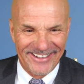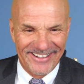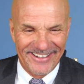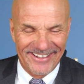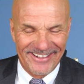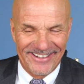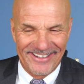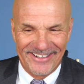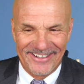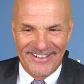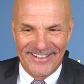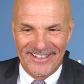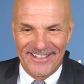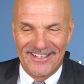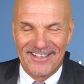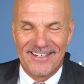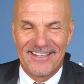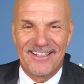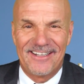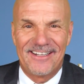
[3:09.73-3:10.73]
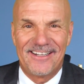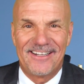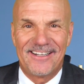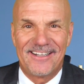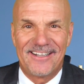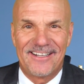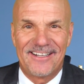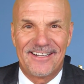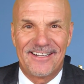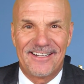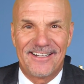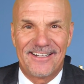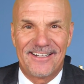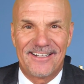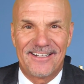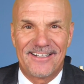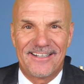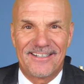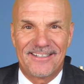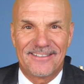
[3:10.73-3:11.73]

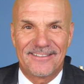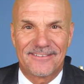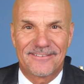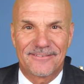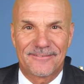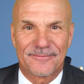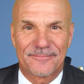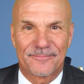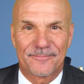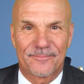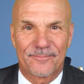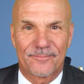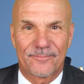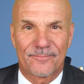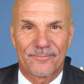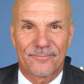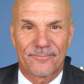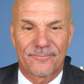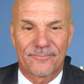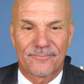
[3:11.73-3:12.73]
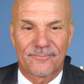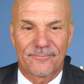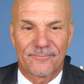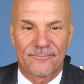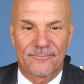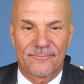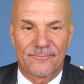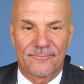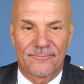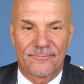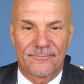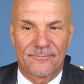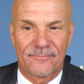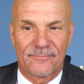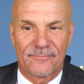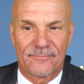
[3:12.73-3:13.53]
(silent)